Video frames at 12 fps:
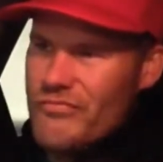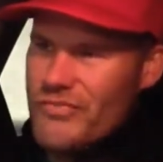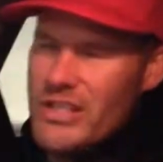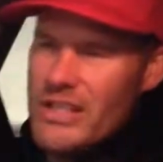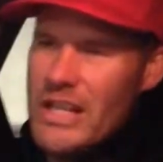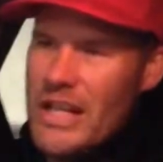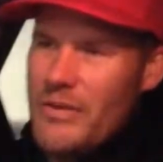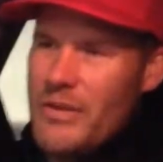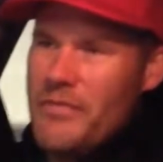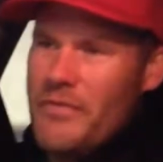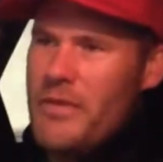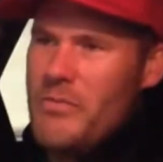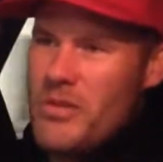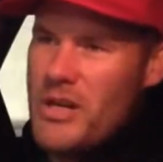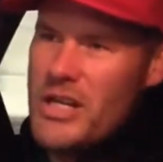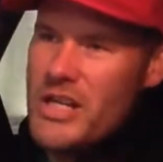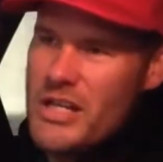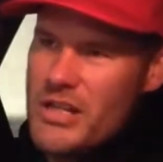Didn't allow enough for the
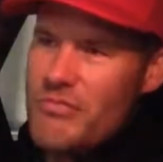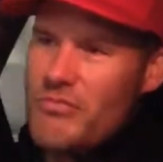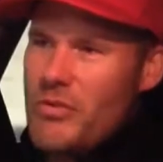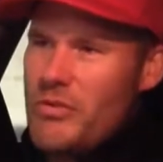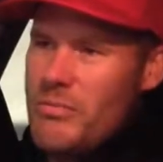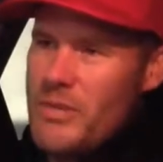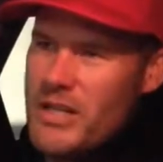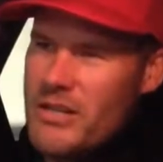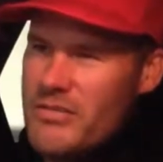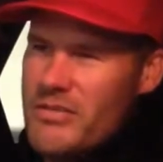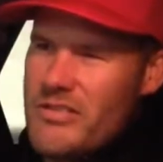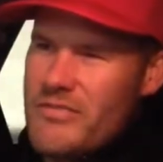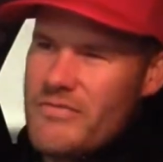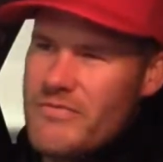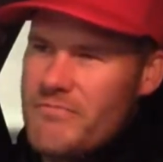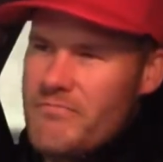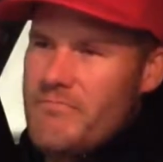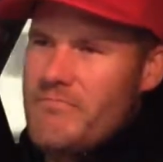break. Rolled about
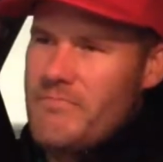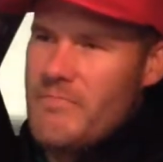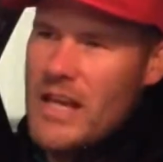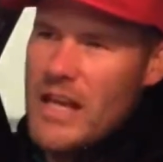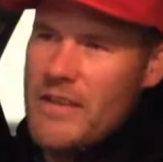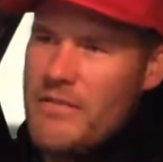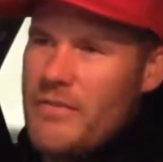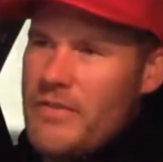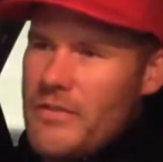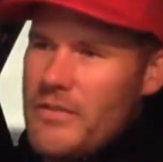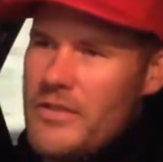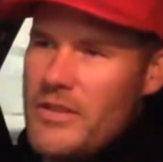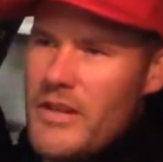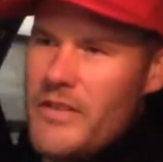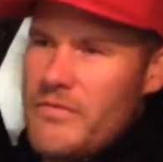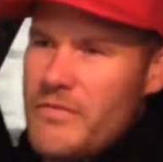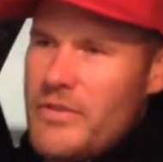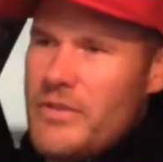8 foot,
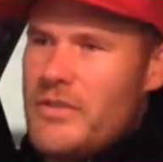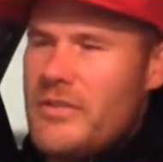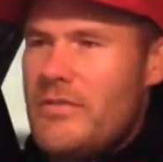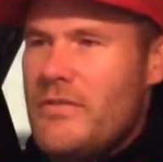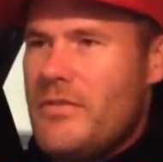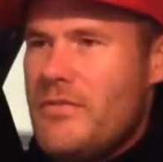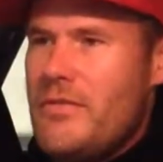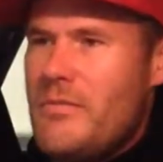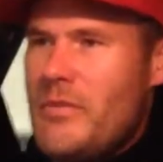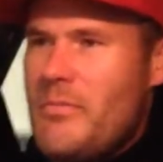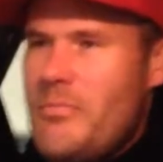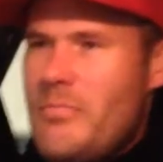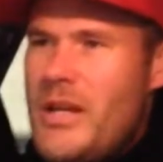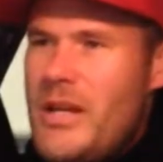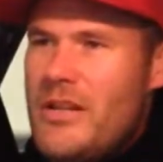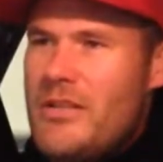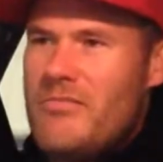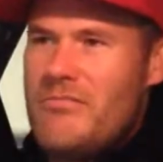9 foot from the
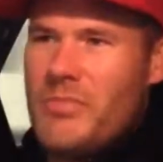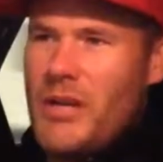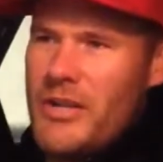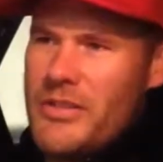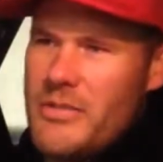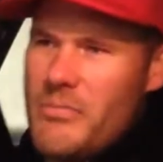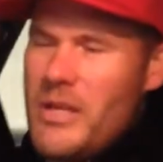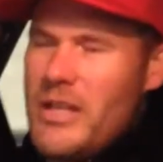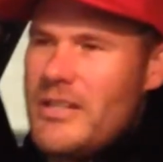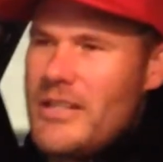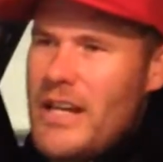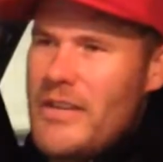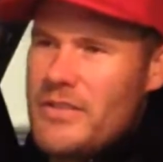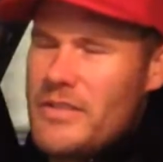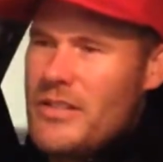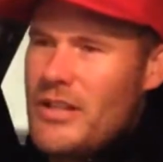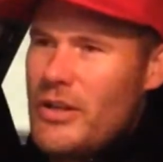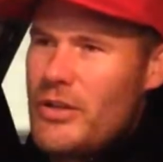pin, past the pin down the
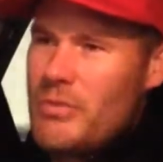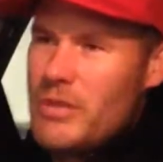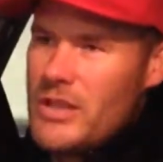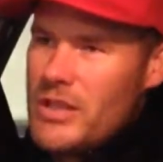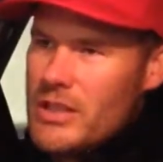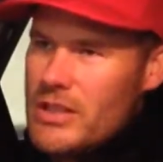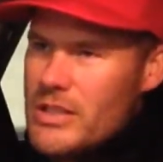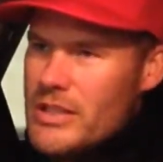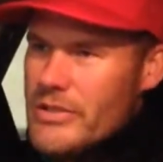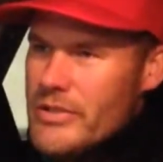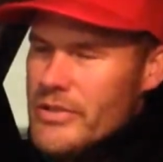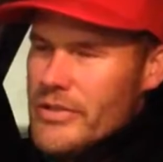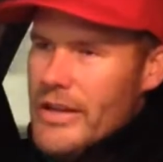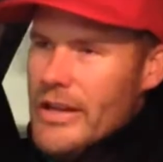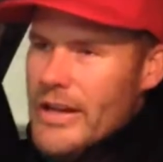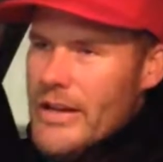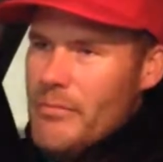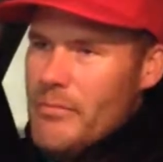slope.
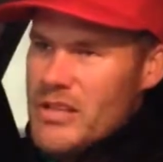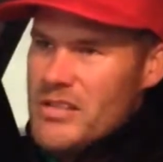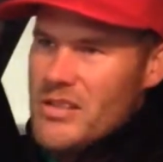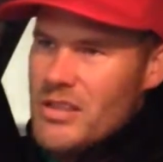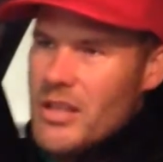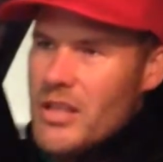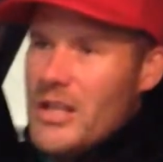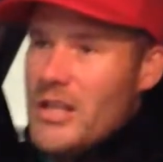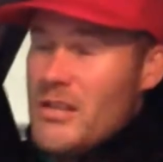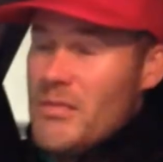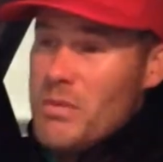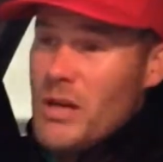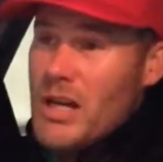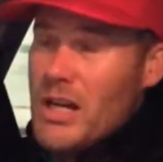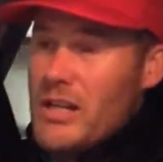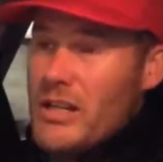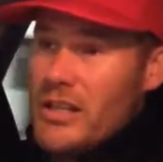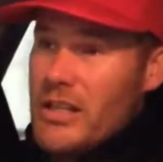Missed the putt,
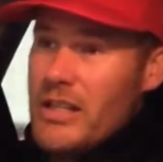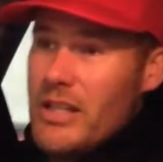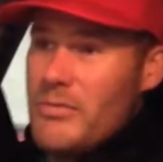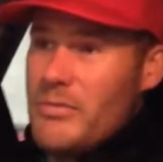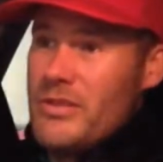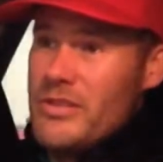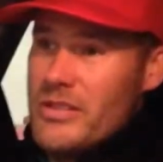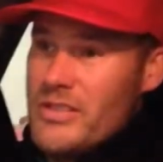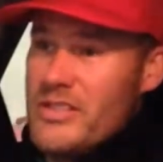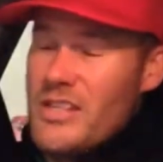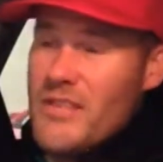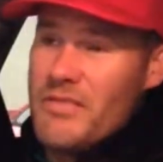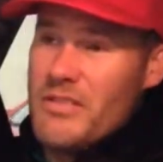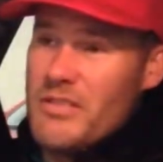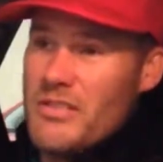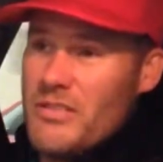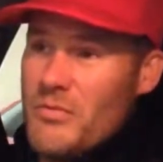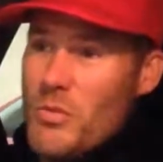and that was a
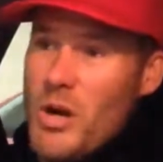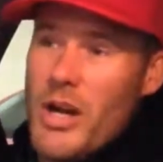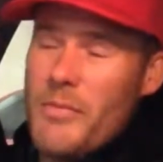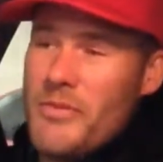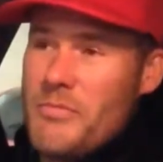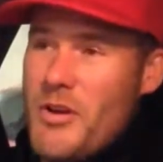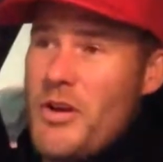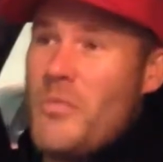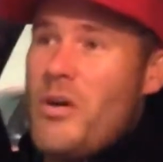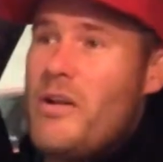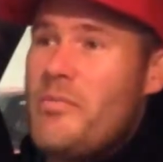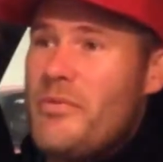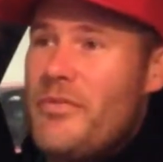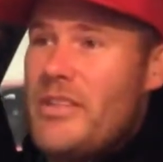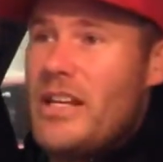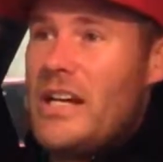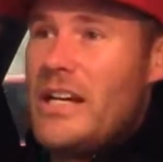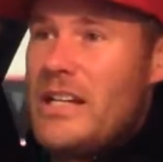7 wide. It was my only wide of the
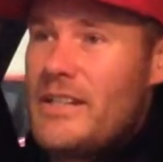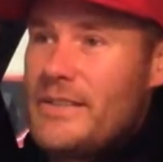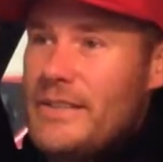day.